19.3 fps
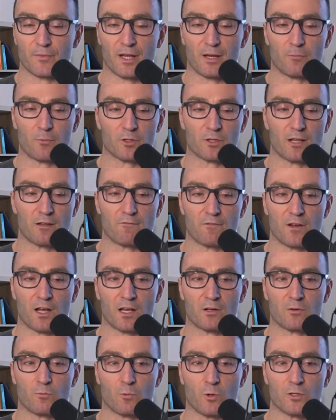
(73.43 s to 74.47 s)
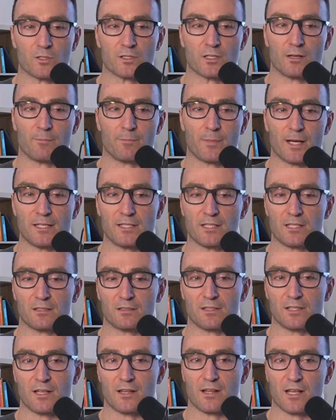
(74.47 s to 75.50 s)
And what they found was that
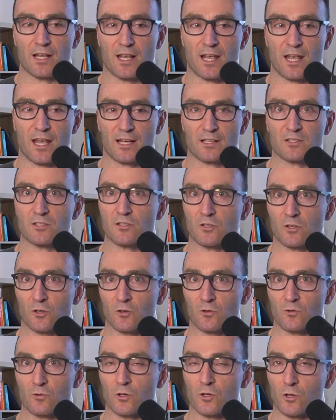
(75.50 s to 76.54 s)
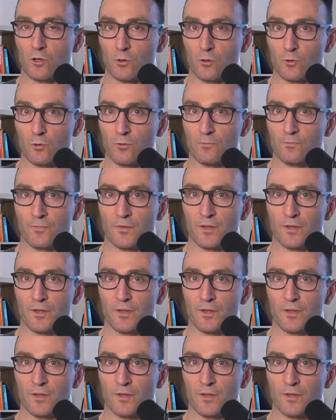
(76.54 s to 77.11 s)
basically the external cue